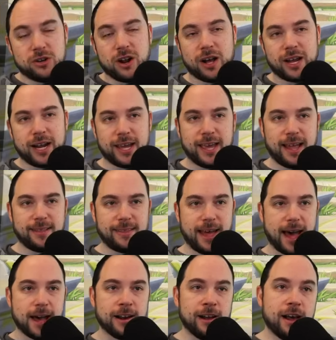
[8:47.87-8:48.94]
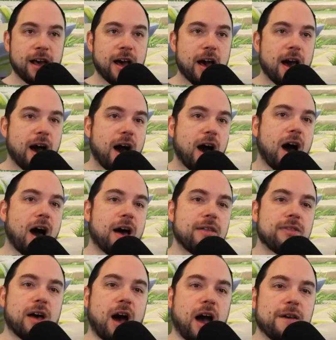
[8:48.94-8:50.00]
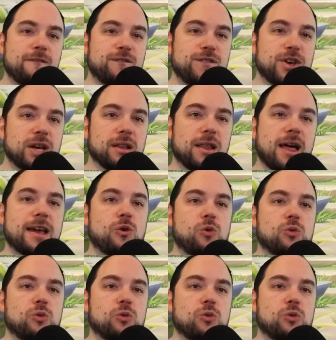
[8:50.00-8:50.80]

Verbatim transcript: You're not going to get that. I feel like